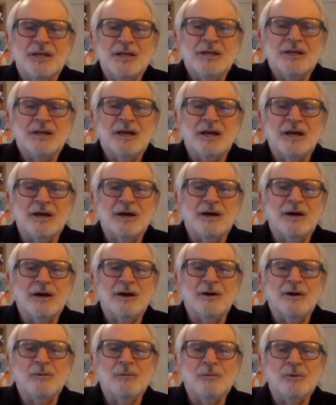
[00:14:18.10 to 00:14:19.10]

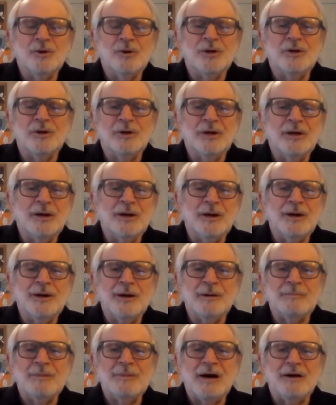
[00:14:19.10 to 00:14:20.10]
were
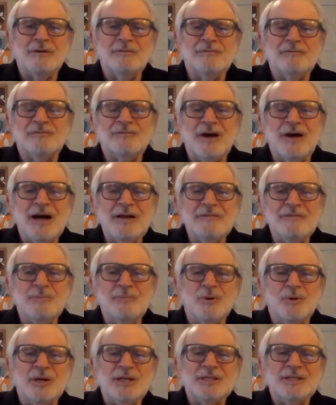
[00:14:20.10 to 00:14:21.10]
about
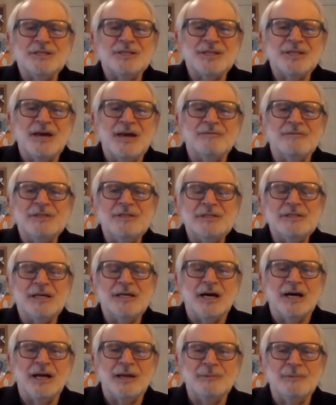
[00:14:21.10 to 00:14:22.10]
5.7
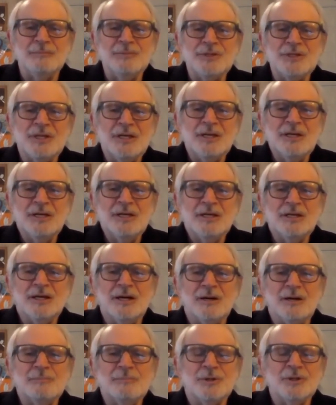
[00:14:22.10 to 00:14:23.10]
times
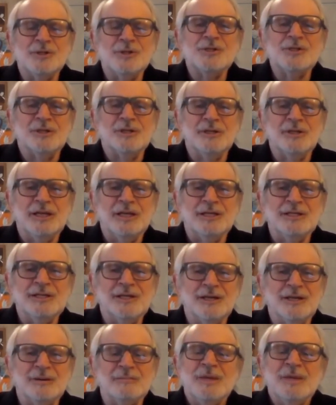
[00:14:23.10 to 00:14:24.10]
personal
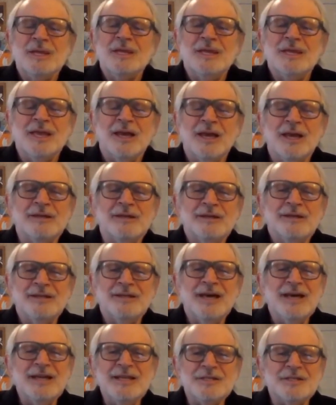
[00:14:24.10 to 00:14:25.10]
income. And
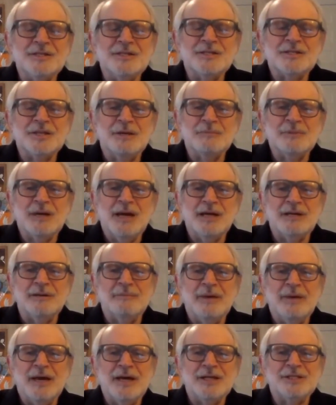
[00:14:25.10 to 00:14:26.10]
that isn't some kind of
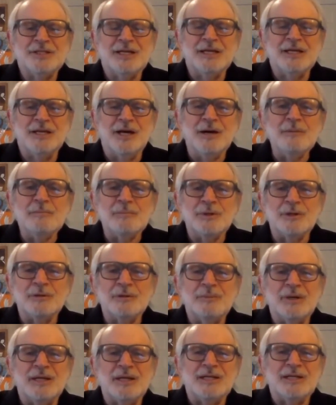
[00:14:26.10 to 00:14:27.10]
magic number,
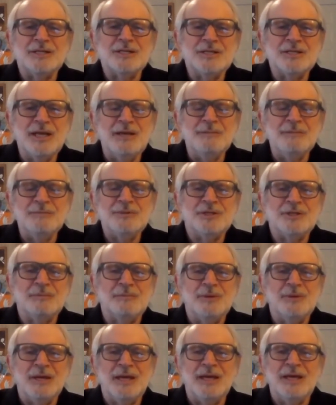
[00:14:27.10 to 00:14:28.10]
but it seems to
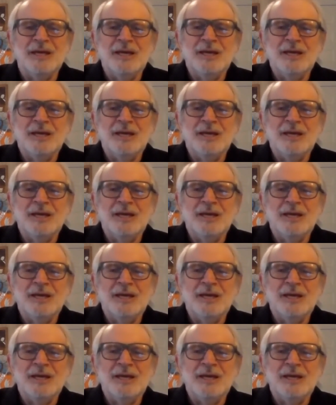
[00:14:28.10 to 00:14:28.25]
be,